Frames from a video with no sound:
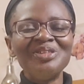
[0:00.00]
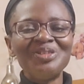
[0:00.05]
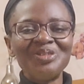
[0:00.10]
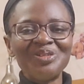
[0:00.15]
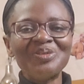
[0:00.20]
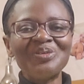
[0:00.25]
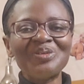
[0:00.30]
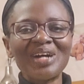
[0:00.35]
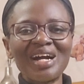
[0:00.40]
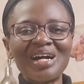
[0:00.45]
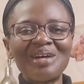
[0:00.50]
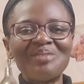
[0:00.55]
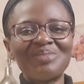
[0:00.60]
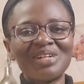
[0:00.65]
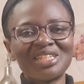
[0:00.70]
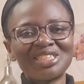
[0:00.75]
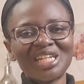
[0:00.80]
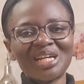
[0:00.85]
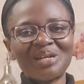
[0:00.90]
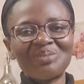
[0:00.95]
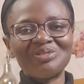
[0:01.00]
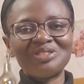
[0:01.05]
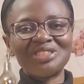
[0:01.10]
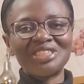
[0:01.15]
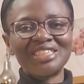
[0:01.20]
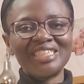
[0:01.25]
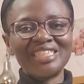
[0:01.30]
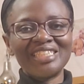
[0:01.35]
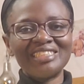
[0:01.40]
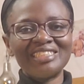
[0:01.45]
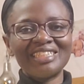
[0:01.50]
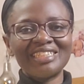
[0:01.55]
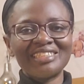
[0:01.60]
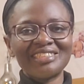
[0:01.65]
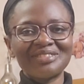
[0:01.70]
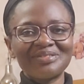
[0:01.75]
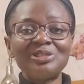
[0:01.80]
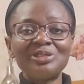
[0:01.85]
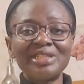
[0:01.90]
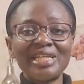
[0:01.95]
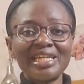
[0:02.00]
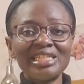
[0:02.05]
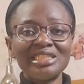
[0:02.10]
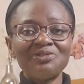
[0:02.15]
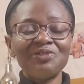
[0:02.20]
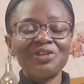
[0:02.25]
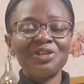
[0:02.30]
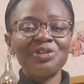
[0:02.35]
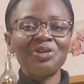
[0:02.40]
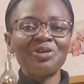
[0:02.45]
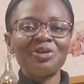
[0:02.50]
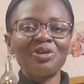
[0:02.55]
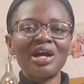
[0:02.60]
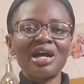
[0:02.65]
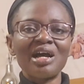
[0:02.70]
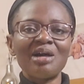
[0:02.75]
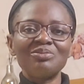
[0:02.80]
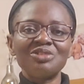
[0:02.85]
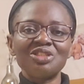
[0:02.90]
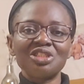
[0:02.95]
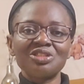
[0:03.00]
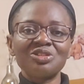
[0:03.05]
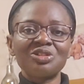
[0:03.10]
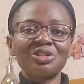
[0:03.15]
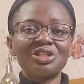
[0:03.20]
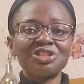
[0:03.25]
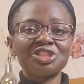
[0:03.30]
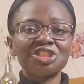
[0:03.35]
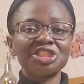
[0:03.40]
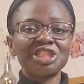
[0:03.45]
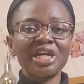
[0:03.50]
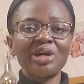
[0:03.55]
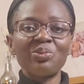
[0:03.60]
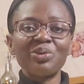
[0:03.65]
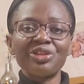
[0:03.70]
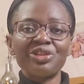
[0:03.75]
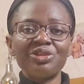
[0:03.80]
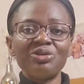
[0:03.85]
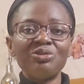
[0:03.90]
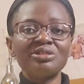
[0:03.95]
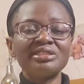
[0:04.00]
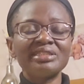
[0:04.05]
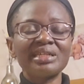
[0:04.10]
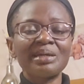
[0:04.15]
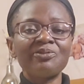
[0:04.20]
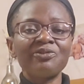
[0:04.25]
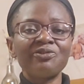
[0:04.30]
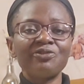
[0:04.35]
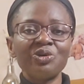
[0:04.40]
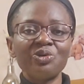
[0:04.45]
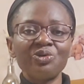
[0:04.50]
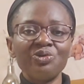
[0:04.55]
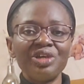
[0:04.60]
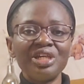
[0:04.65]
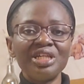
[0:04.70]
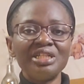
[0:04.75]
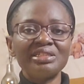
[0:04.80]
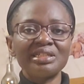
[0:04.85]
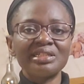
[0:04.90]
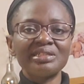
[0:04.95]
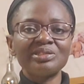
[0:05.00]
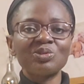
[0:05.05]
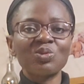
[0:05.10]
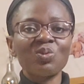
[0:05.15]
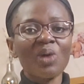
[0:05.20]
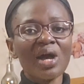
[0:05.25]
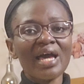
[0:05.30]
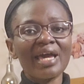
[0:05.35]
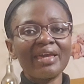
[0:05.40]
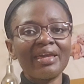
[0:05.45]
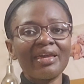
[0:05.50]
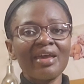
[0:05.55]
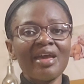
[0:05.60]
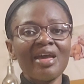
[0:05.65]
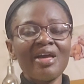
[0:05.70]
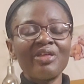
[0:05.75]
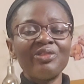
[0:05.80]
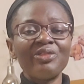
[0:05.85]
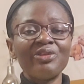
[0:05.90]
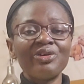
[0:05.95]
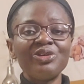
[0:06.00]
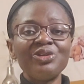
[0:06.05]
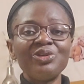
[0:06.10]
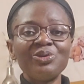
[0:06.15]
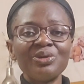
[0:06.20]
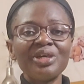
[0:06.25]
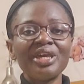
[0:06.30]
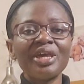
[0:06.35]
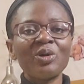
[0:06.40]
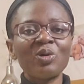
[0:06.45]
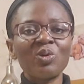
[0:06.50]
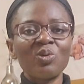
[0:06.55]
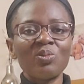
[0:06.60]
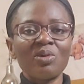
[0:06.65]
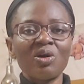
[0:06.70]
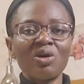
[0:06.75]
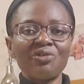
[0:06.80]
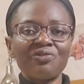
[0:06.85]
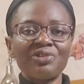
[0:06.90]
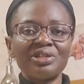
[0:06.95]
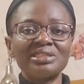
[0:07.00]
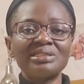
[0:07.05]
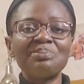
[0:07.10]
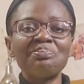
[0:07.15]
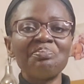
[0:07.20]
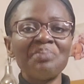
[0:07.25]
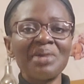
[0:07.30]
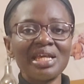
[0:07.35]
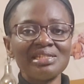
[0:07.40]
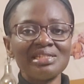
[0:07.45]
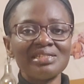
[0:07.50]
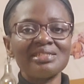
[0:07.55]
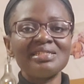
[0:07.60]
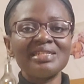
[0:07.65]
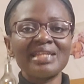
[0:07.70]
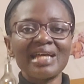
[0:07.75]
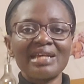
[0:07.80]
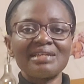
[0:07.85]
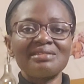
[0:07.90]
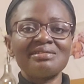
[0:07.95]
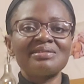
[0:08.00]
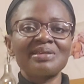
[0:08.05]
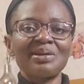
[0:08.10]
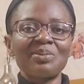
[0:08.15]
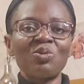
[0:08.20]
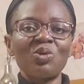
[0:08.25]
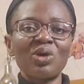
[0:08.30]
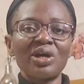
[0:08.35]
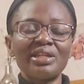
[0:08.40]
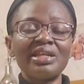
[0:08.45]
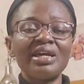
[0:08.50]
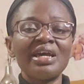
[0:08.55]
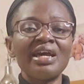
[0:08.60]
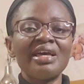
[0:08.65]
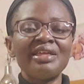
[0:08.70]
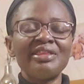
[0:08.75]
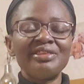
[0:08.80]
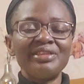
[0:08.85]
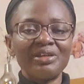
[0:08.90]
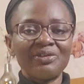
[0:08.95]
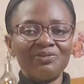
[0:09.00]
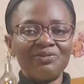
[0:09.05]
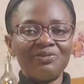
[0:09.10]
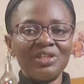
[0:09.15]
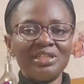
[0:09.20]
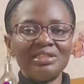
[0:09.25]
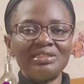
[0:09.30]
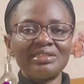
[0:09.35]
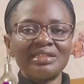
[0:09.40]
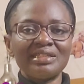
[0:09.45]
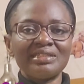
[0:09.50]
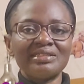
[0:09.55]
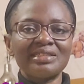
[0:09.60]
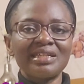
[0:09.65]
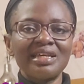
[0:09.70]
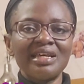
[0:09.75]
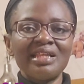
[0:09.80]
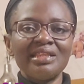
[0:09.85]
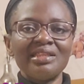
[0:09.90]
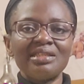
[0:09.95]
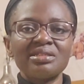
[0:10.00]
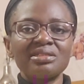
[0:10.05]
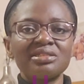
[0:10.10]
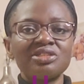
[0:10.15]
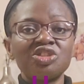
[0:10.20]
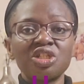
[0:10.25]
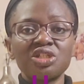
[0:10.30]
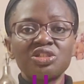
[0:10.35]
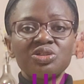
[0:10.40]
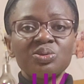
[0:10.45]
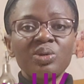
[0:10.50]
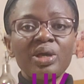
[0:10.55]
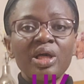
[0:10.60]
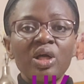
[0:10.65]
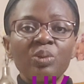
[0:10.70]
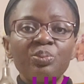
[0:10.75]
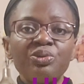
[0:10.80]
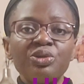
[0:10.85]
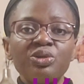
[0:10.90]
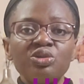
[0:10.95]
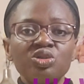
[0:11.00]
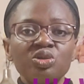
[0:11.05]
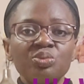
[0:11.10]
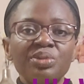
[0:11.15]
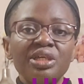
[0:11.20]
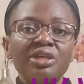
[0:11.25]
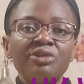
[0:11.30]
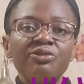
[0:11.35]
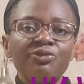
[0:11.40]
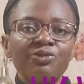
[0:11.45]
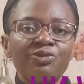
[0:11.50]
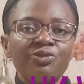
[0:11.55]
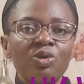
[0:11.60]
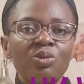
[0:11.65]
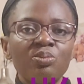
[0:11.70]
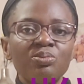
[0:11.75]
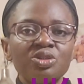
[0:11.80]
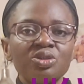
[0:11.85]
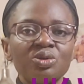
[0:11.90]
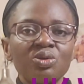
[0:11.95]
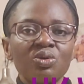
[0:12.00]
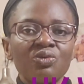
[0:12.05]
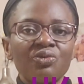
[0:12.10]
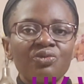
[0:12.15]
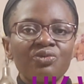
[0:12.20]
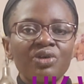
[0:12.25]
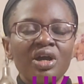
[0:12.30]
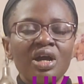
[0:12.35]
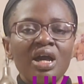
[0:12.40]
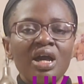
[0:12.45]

you are much appreciated. In today's video, I'm just going to share with you some few reasons why the UK Home Office may deny someone their visas. This is just to help you to be informed of